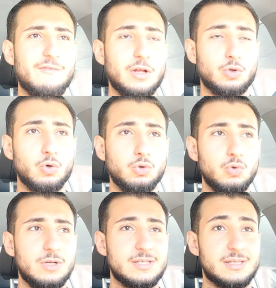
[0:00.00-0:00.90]
if I don't
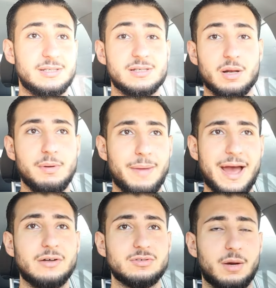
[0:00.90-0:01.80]
do this, this is gonna be my
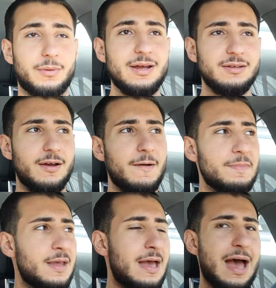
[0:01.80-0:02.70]
outcome, right?
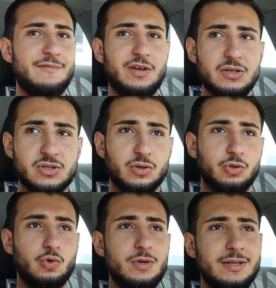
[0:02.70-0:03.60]
And when you
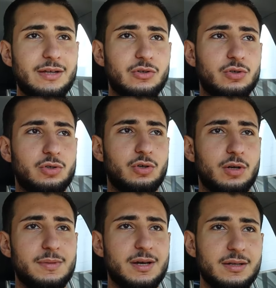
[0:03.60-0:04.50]
start doing that, you're, you're
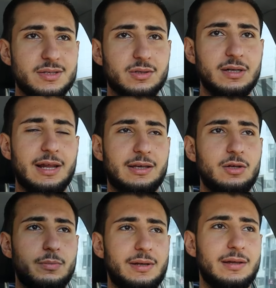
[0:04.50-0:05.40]
gonna be kind of starting like,
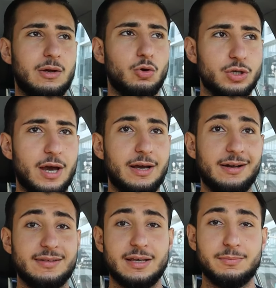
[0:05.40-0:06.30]
you know, being like, okay, I
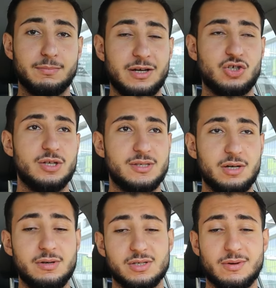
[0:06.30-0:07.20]
gotta take my shit
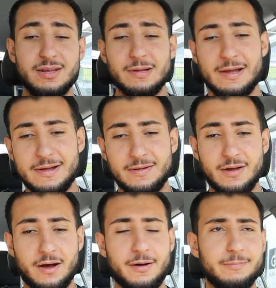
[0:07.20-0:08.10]
serious, right?
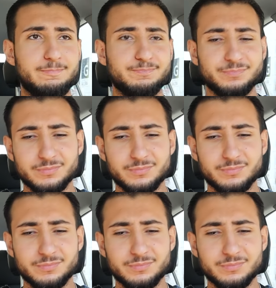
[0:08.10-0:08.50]
Um,